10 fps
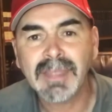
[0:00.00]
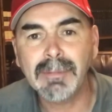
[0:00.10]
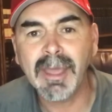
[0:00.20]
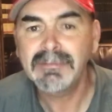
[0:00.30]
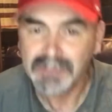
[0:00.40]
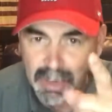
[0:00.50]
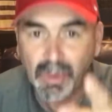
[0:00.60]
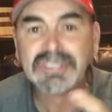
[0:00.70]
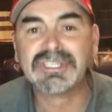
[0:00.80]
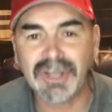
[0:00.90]
Amen. He
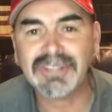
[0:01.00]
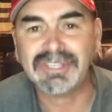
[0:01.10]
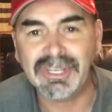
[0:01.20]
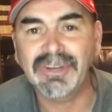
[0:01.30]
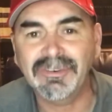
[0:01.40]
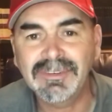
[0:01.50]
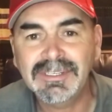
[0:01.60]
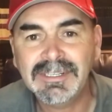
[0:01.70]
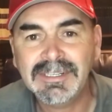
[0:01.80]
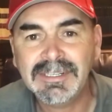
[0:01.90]
wants to talk to you.
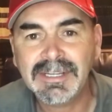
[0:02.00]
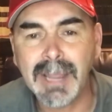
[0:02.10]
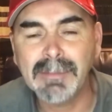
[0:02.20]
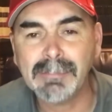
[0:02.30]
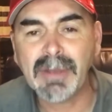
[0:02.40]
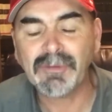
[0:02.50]
Amen, my